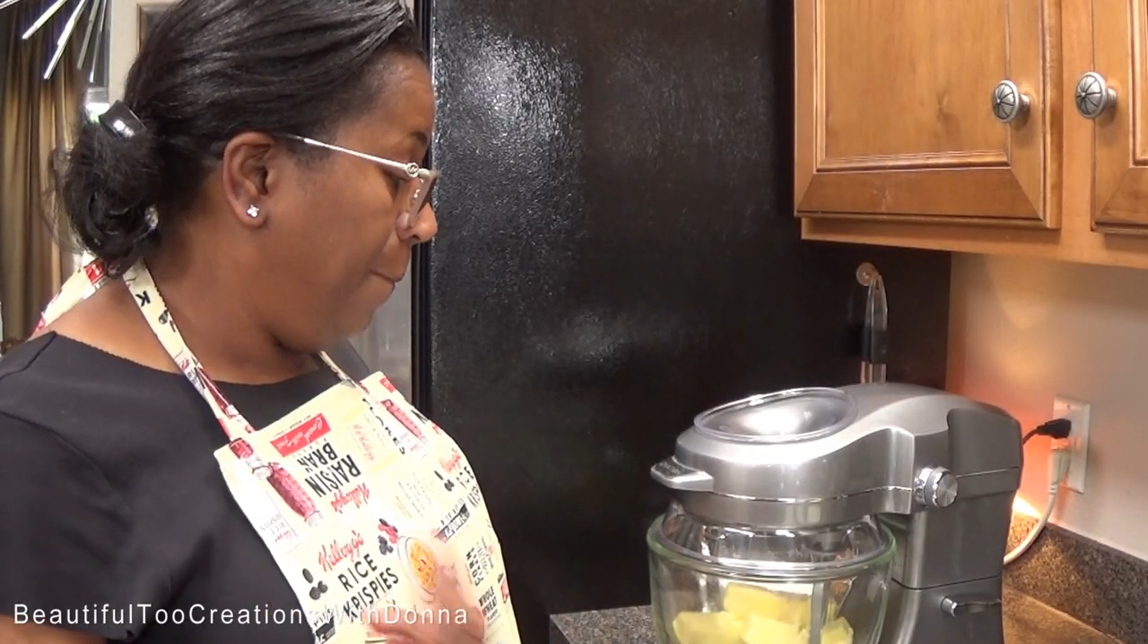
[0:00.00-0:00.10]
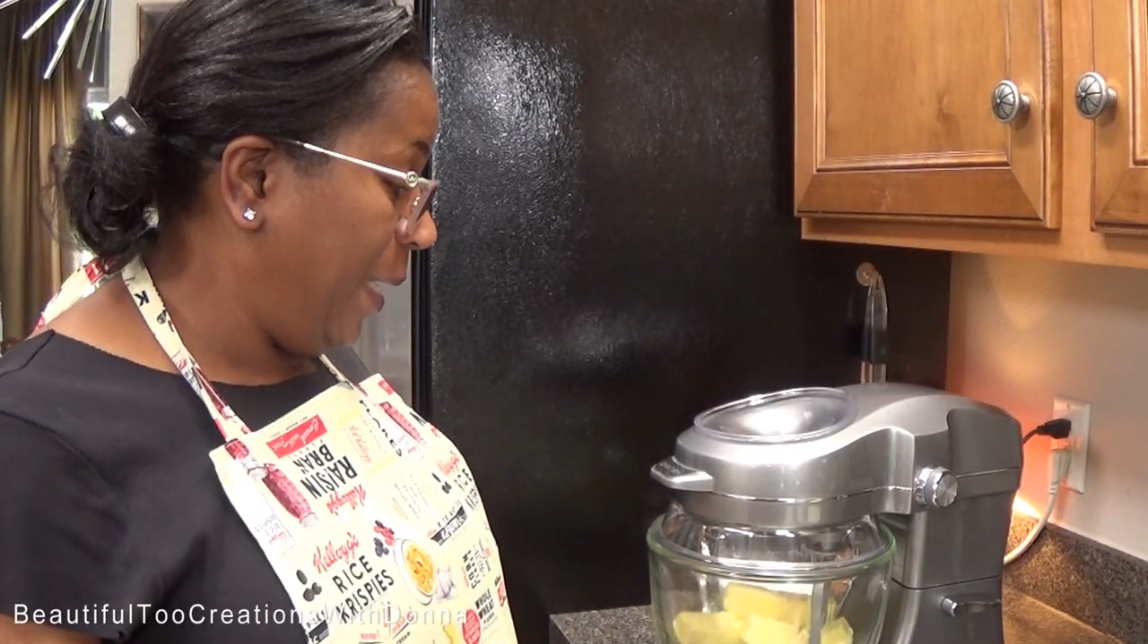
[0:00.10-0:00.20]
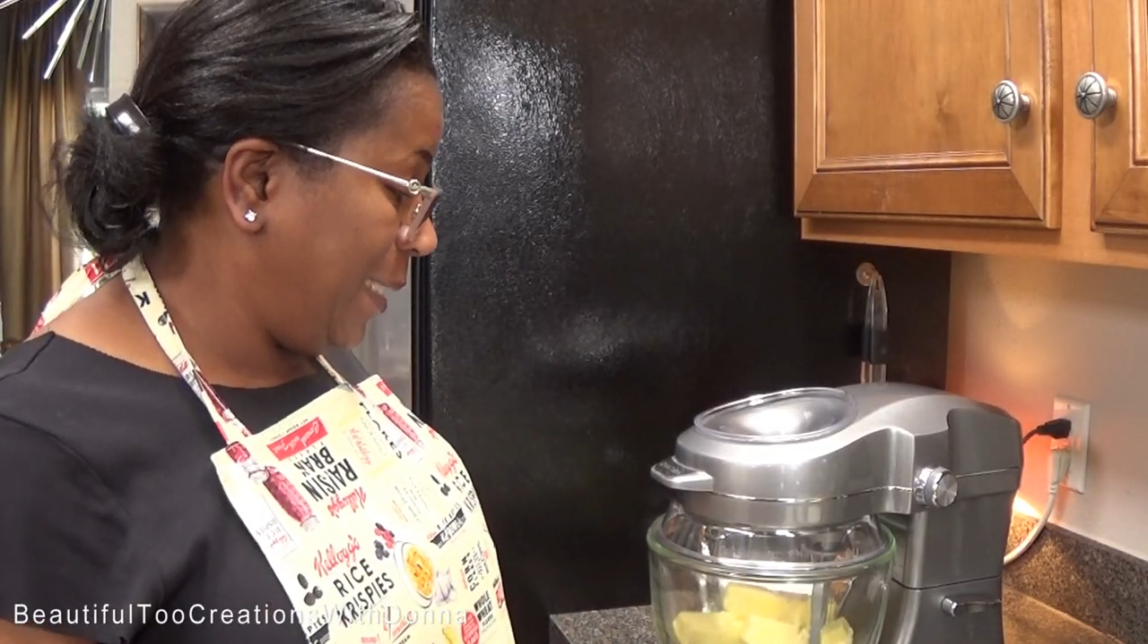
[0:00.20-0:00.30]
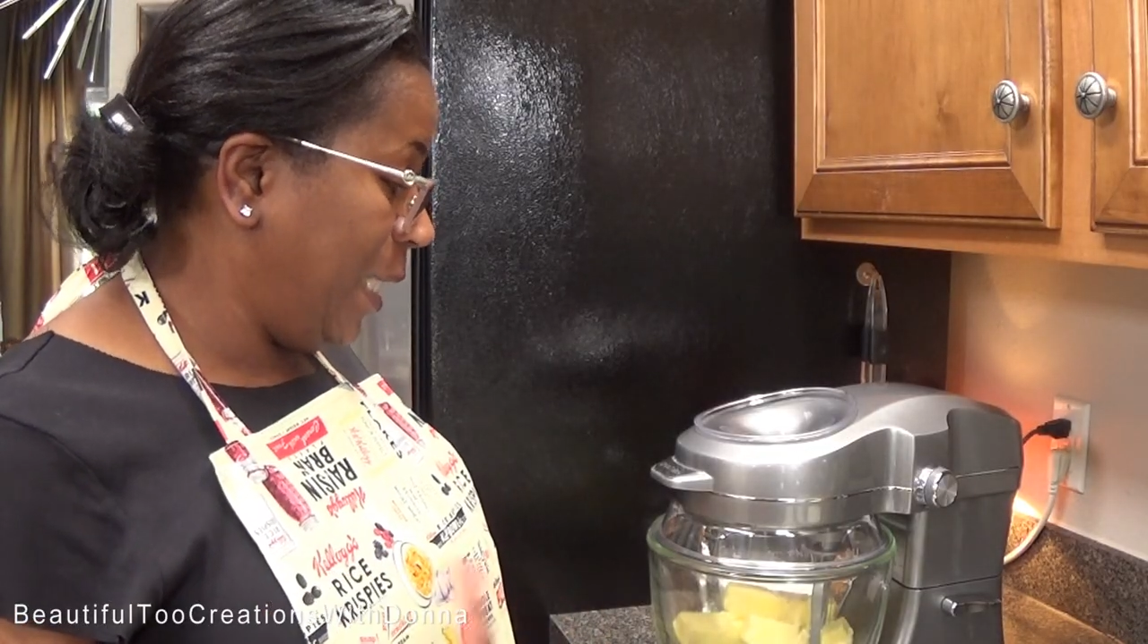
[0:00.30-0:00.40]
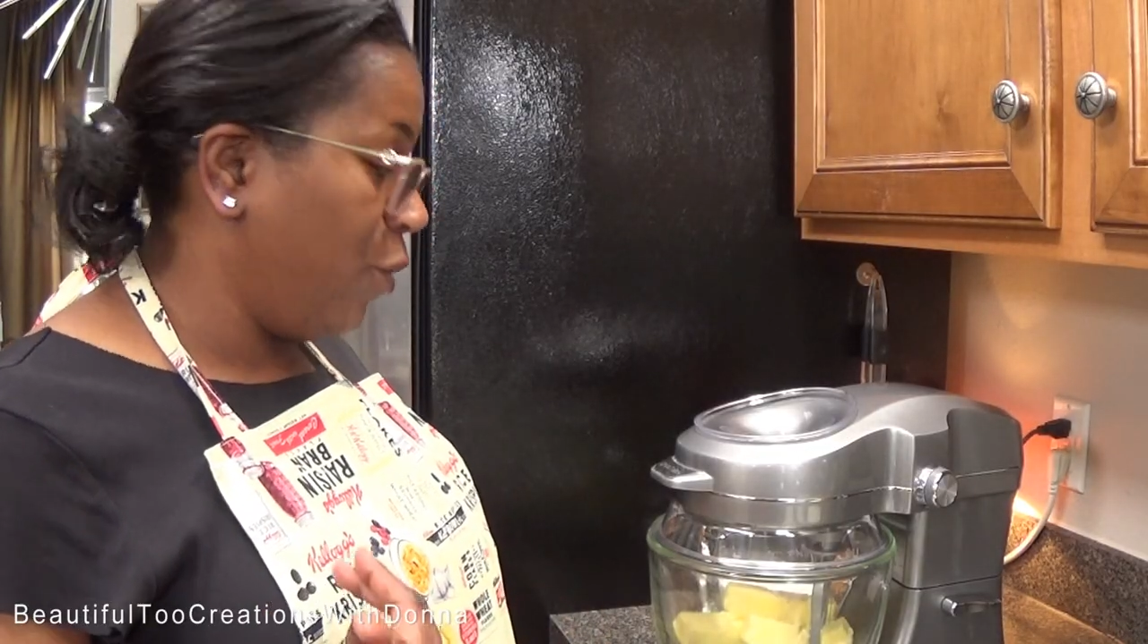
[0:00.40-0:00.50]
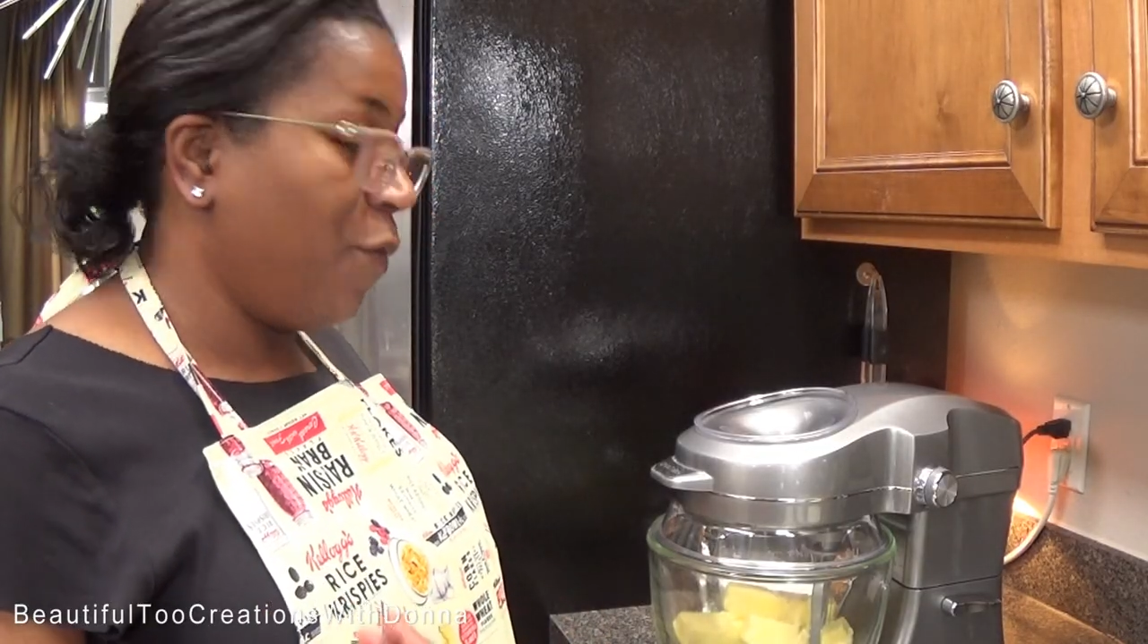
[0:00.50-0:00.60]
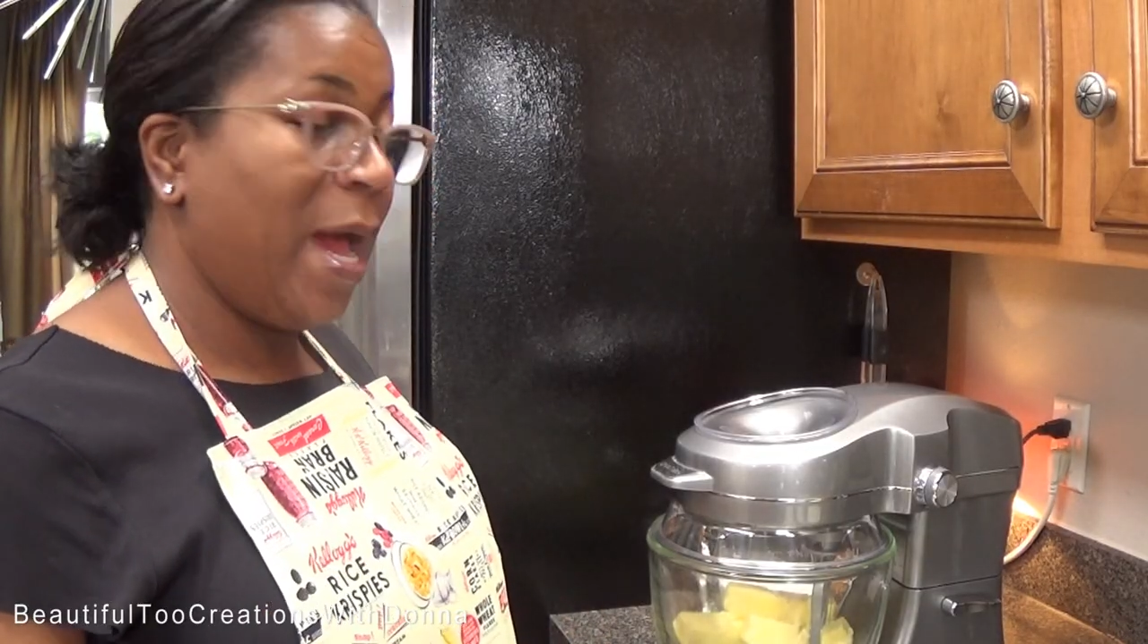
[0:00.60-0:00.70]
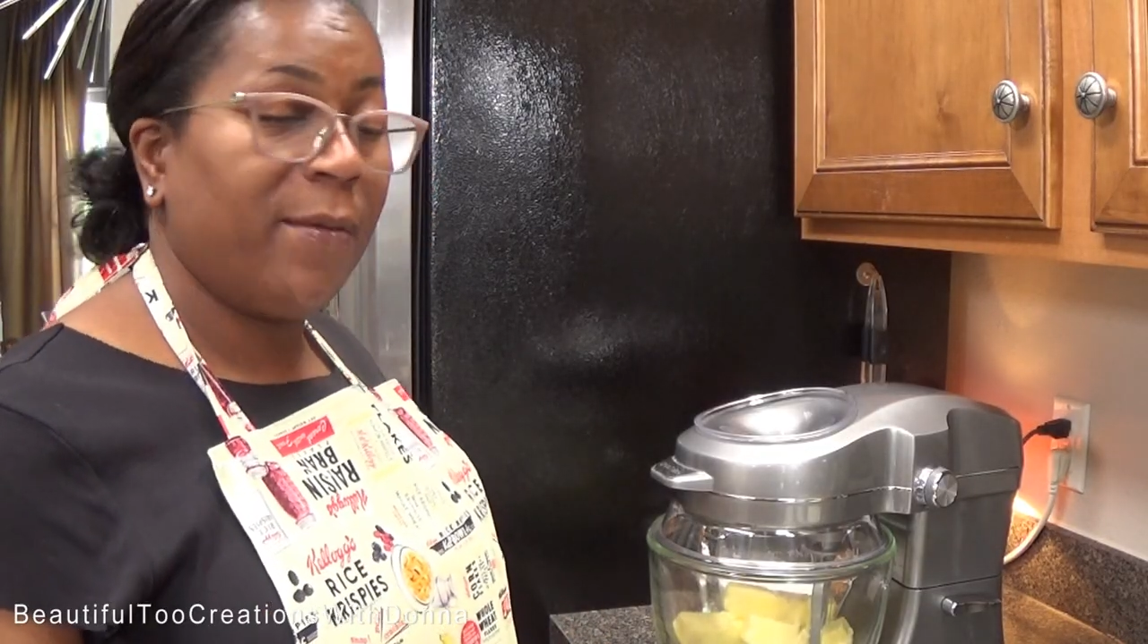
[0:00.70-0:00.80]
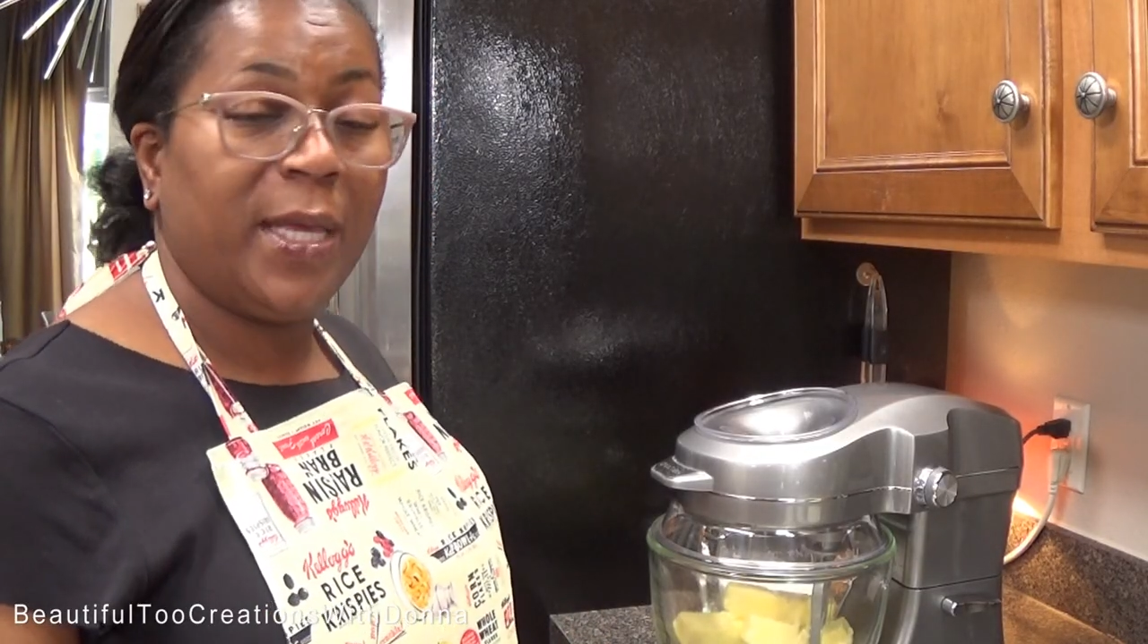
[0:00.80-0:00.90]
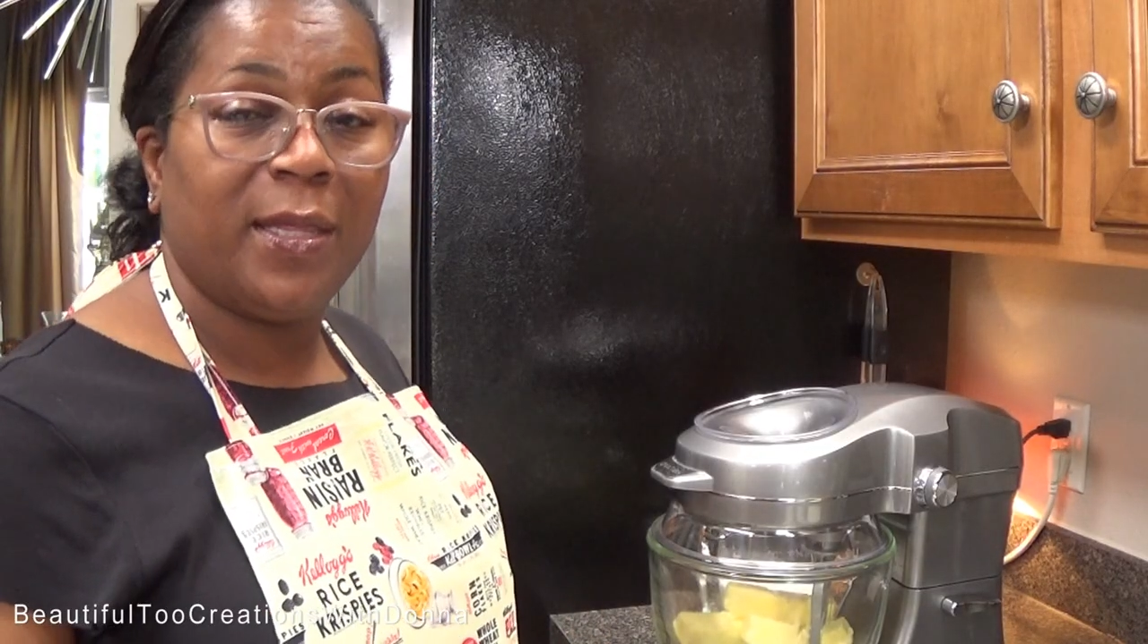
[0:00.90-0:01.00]
mixing
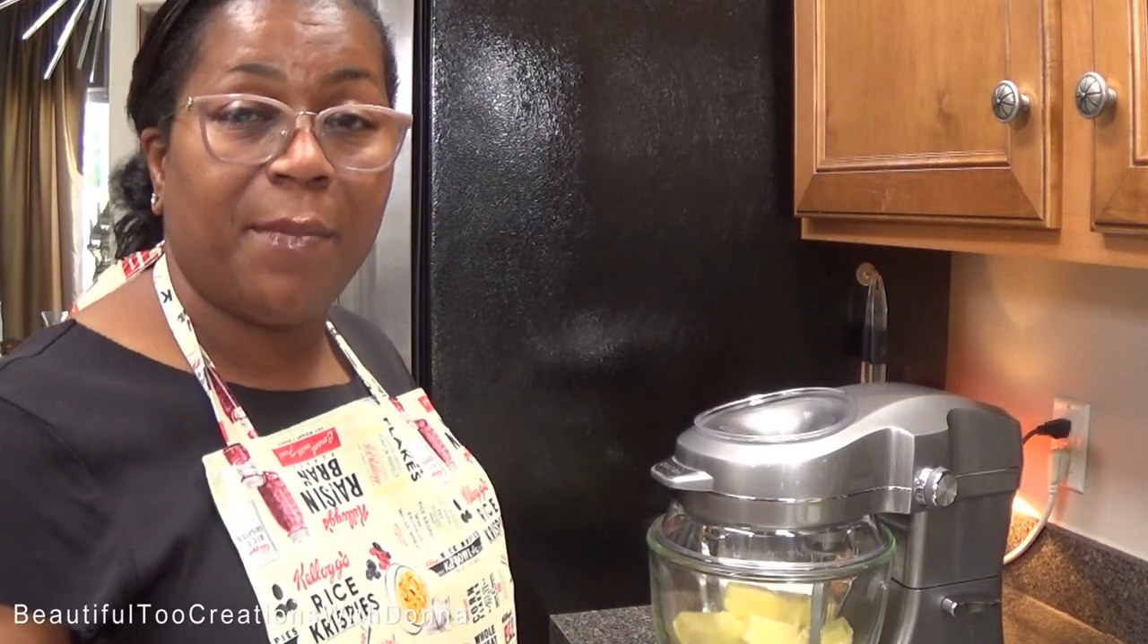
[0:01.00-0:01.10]
around